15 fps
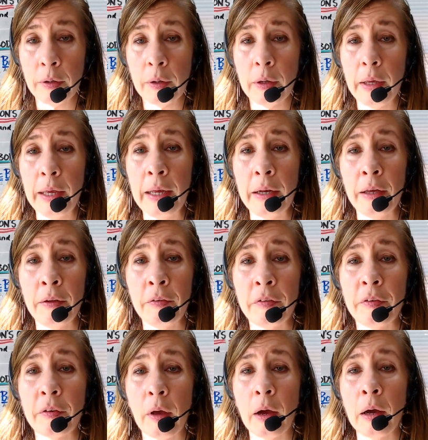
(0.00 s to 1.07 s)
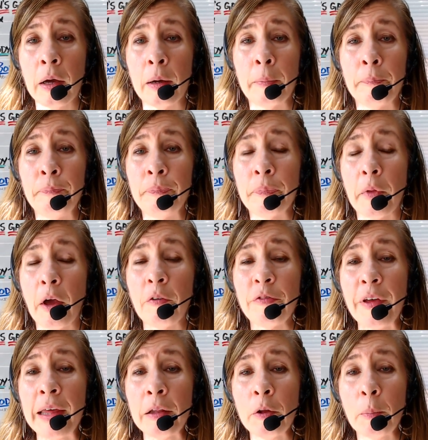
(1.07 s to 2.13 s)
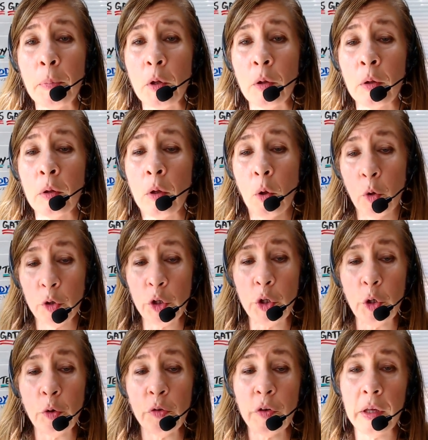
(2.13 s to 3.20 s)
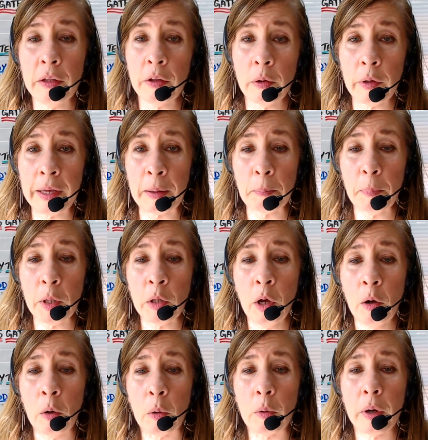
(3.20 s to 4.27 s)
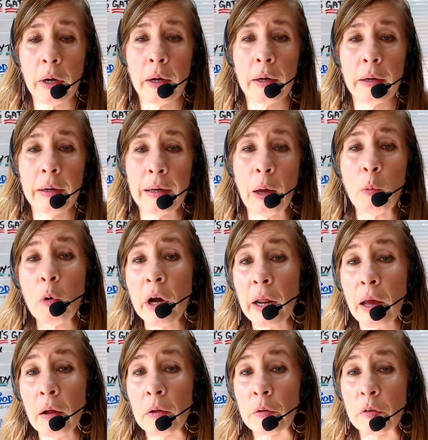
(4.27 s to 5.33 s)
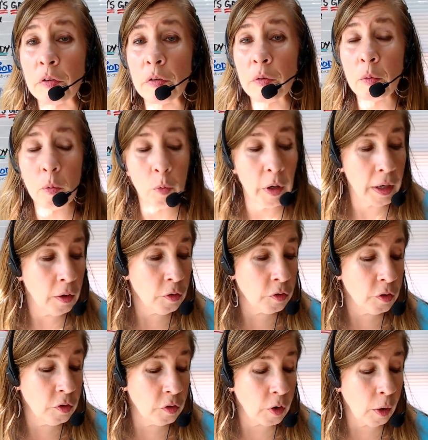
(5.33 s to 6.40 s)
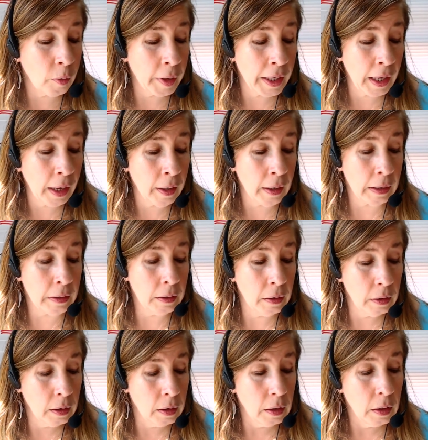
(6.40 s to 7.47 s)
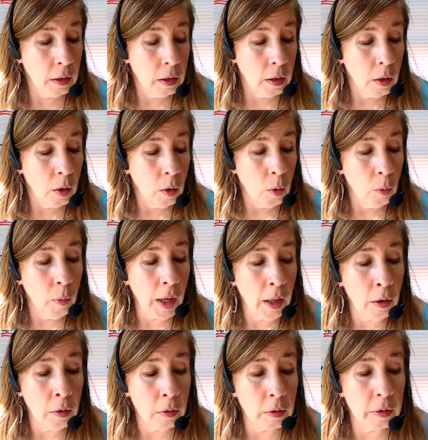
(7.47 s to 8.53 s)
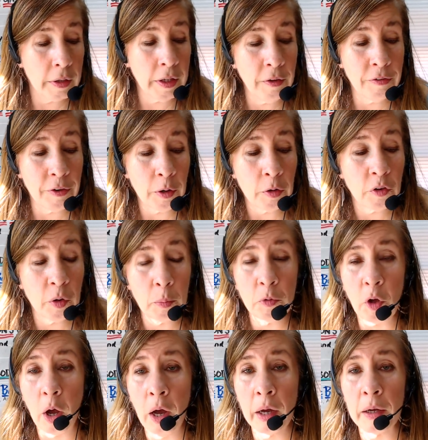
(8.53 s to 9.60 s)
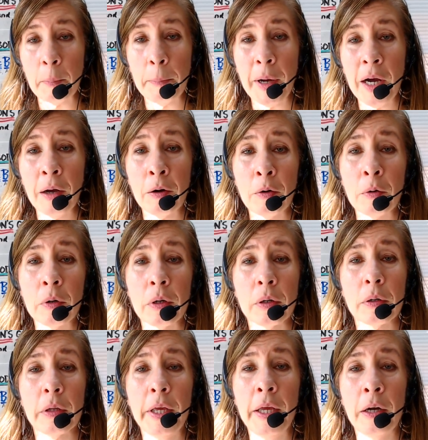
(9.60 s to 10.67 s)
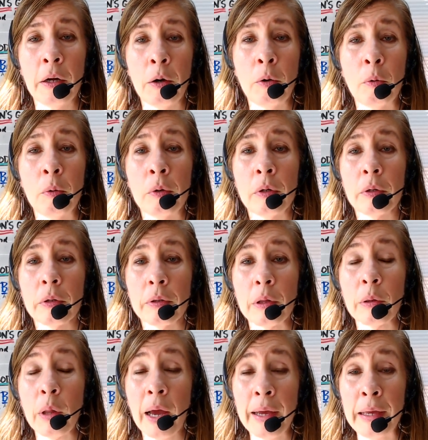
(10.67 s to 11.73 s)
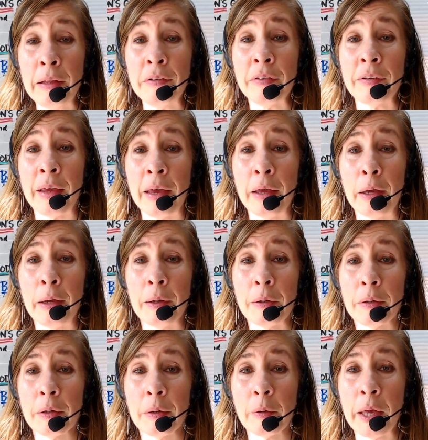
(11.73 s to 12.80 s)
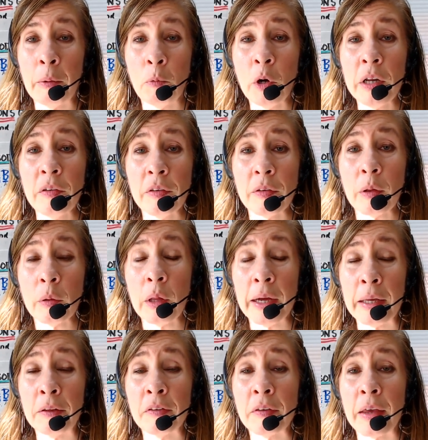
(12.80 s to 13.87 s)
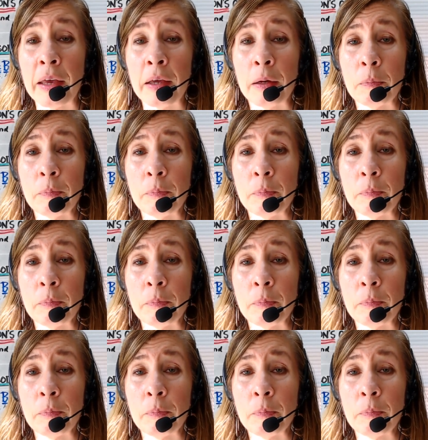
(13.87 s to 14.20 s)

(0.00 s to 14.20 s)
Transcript: it is um, available using the link below. Now, what else? What else is going on? Well, you've heard some talk about, you know, the Lion's Gate. Okay, what is the Lion's Gate?